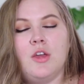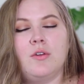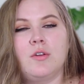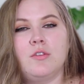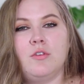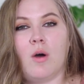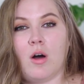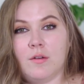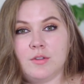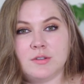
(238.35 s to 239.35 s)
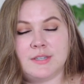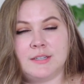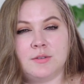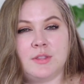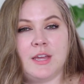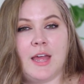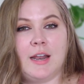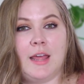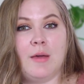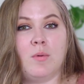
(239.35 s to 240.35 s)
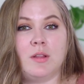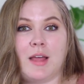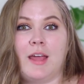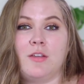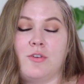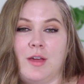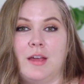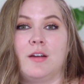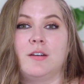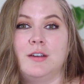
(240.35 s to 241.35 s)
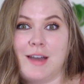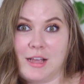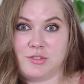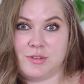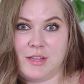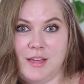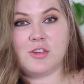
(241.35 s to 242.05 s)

you can do all of those things with it and it will lighten your hair naturally.